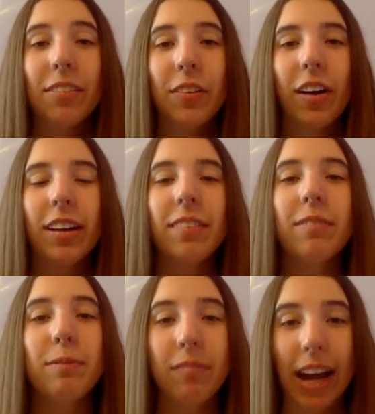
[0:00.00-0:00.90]
everyone,
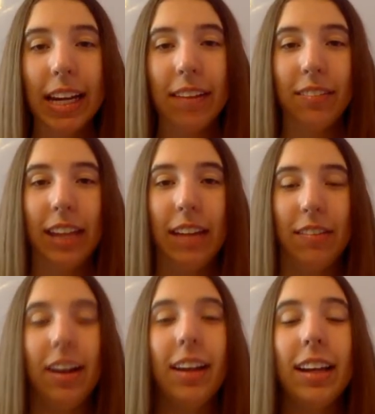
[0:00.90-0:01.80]
my name's
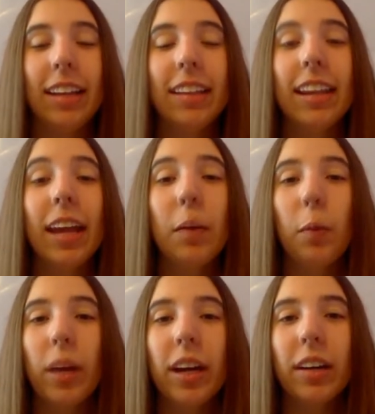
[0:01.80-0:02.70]
Ava, and today
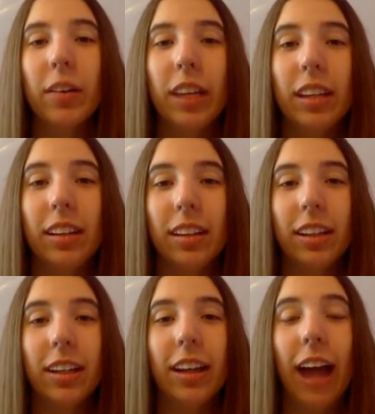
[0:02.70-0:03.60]
we are going to
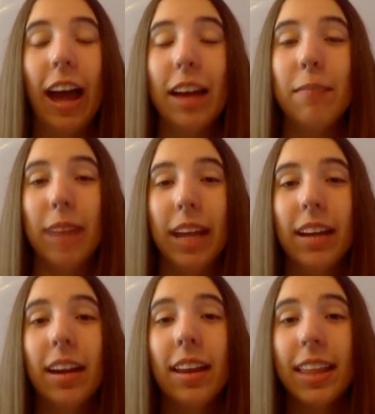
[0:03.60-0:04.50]
learn how to make
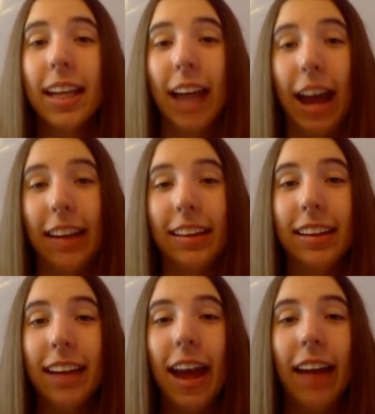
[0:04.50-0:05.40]
the
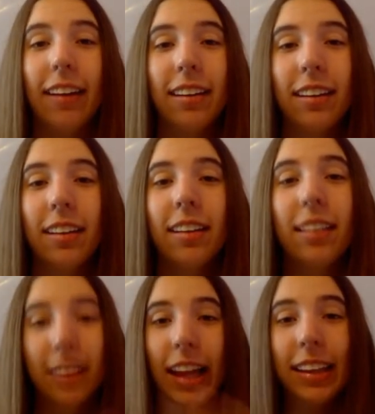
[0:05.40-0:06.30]
castanet.
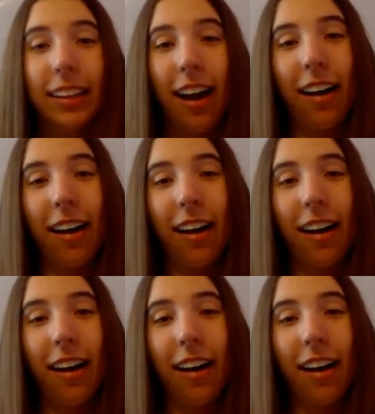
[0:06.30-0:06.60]
Let's go!